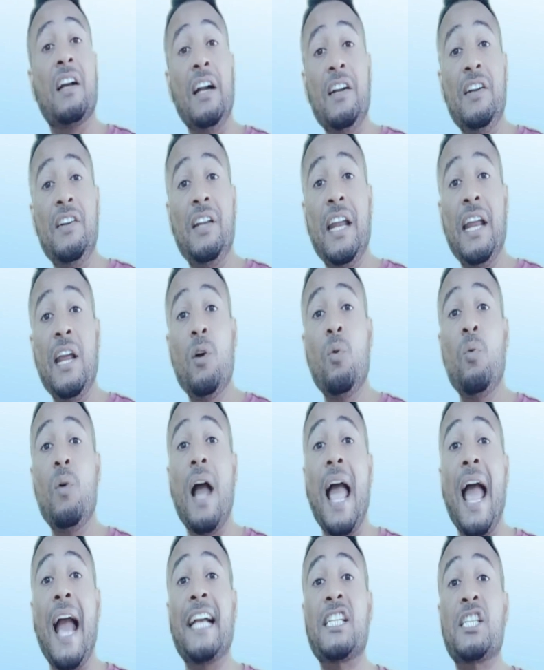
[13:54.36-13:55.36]
the
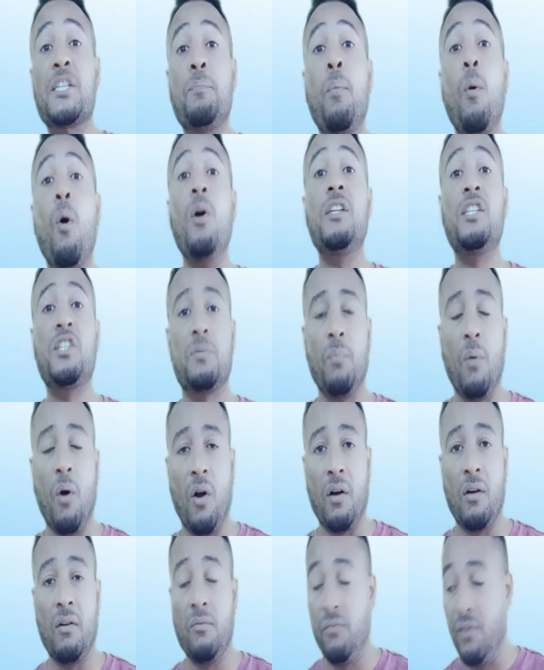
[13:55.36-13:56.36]
country who
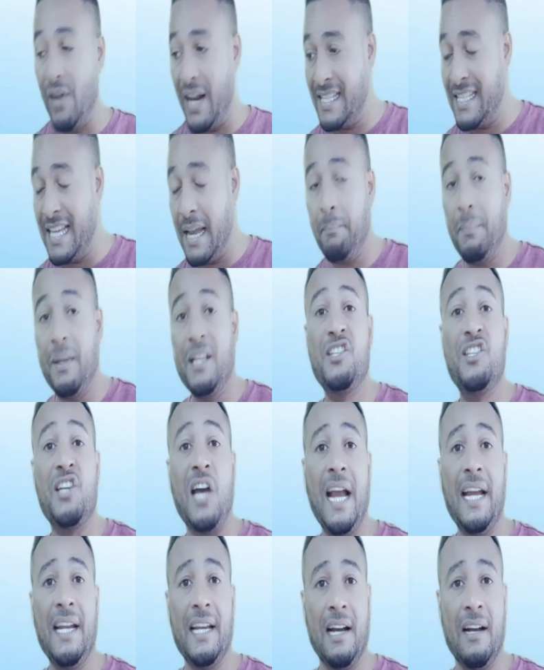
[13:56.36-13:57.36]
exports more, for
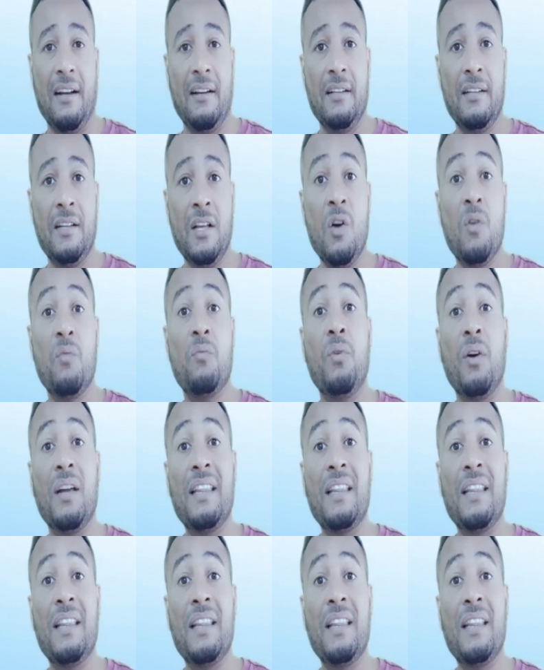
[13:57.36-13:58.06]
example China,